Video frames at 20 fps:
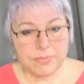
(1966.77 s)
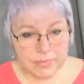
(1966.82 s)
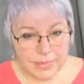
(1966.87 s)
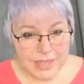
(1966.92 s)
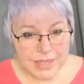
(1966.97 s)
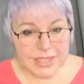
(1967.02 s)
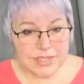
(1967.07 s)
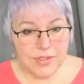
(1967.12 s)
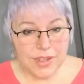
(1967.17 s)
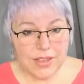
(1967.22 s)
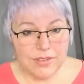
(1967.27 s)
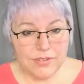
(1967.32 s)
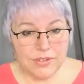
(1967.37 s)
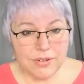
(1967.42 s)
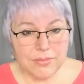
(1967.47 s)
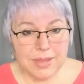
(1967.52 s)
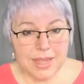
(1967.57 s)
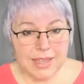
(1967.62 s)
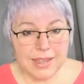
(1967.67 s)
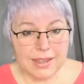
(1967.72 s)
That's fine
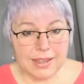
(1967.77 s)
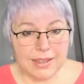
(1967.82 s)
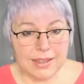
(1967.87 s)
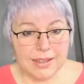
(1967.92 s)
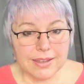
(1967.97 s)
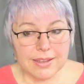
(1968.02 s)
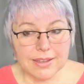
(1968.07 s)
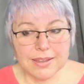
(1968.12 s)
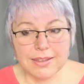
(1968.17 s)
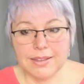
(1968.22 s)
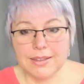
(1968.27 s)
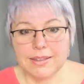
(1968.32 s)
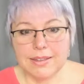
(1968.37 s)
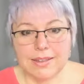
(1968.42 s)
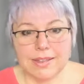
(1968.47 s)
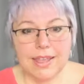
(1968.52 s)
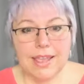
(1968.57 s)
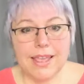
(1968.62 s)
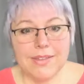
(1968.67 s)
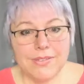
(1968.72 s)
for me.
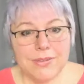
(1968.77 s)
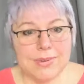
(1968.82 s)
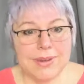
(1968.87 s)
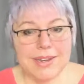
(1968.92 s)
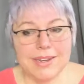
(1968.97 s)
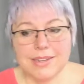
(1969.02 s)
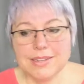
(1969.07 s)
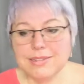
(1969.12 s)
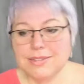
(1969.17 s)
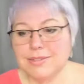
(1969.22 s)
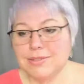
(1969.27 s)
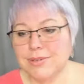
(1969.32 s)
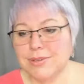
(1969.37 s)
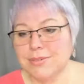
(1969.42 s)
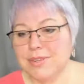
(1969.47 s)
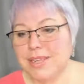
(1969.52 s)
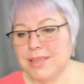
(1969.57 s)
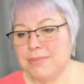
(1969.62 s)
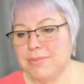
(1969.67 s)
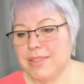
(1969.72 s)
Everybody does their
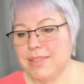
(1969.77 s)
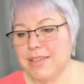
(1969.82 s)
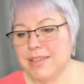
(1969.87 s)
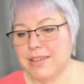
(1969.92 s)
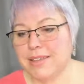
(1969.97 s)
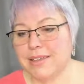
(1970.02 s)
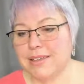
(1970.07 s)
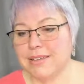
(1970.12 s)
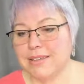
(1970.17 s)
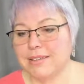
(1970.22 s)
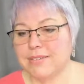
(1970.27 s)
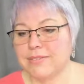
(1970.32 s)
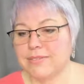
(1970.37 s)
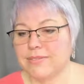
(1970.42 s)
own damn thing.